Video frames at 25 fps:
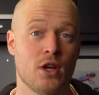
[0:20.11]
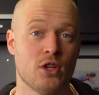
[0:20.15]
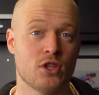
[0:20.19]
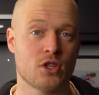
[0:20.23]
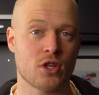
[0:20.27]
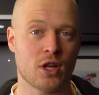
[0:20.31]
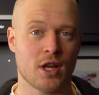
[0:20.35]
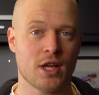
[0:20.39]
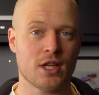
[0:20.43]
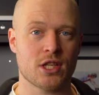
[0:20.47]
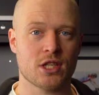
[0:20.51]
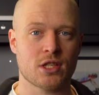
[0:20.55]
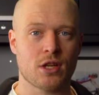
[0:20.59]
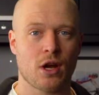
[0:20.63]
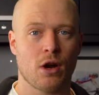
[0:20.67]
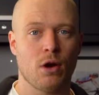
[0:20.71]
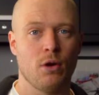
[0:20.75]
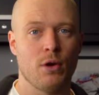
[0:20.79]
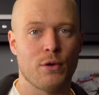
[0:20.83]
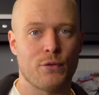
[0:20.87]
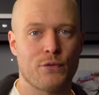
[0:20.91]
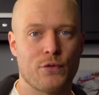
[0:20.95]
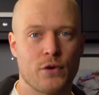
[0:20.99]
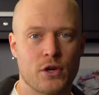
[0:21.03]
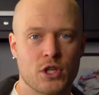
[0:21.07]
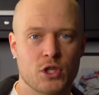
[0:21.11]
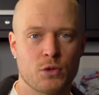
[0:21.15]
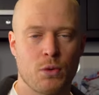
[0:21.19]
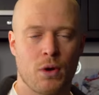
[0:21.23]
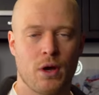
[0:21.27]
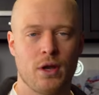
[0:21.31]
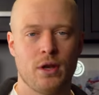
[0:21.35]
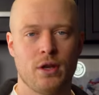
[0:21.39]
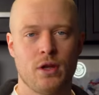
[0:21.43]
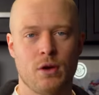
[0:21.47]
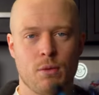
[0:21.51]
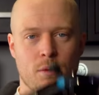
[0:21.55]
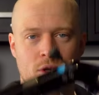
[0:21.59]
So let's start on the first
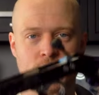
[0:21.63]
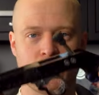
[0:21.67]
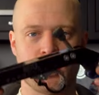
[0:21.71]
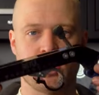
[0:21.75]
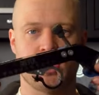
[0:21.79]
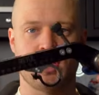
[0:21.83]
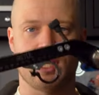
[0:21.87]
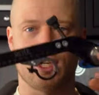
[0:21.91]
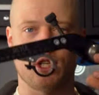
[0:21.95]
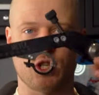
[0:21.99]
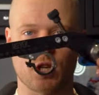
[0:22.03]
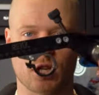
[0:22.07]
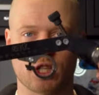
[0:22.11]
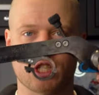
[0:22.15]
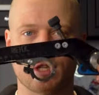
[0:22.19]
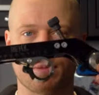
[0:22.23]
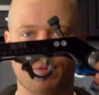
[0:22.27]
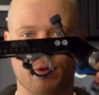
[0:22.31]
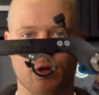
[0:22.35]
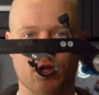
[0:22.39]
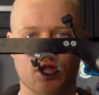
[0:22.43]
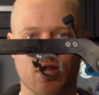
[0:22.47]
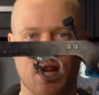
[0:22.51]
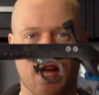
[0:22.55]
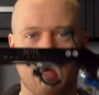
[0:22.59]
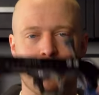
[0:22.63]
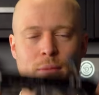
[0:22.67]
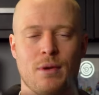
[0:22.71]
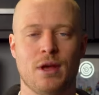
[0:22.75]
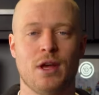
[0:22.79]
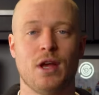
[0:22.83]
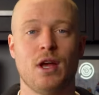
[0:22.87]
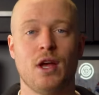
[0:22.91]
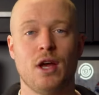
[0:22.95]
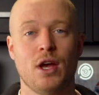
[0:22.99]
one, which is the adjustable stem.